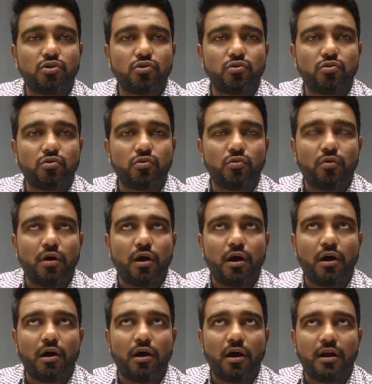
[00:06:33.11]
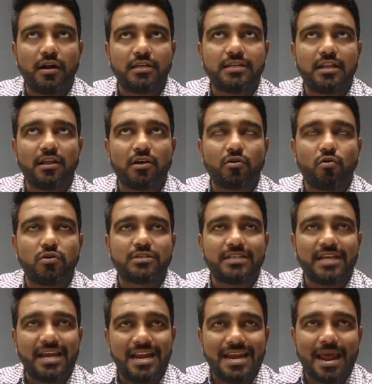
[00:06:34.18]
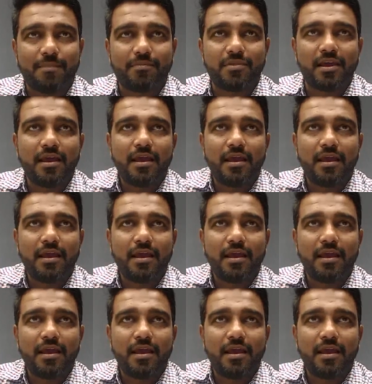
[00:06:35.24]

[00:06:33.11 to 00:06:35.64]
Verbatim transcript: to understand the course in depth